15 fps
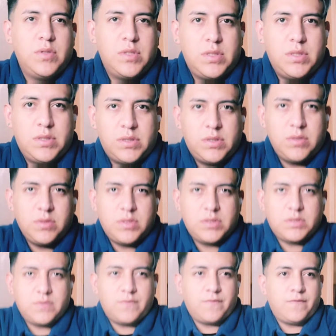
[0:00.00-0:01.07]

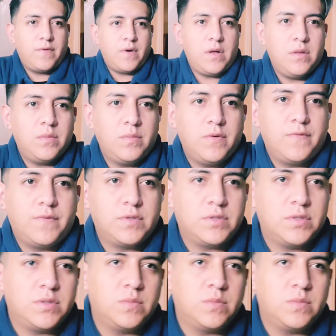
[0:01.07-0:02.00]
doesn't follow me for some